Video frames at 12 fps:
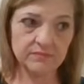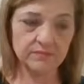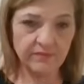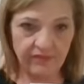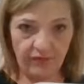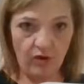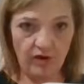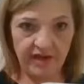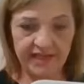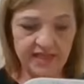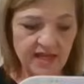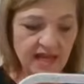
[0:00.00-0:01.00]
for
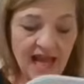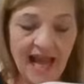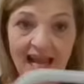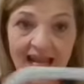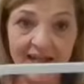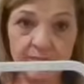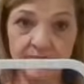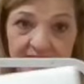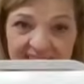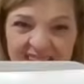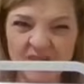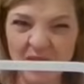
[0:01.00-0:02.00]
it. And
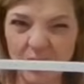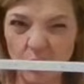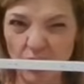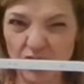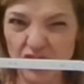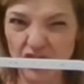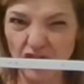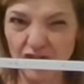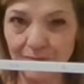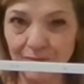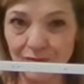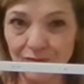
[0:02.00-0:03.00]
this is my water
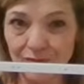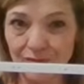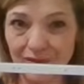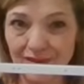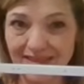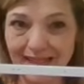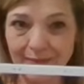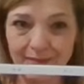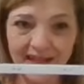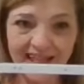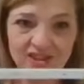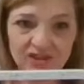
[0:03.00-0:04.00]
soluble
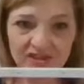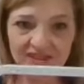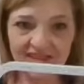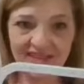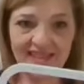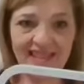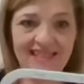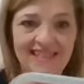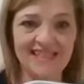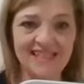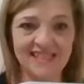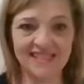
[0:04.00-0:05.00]
stabilizer, and
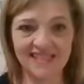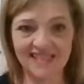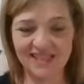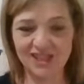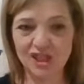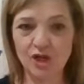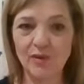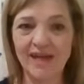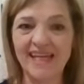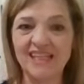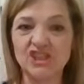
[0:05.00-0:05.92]
this is, so it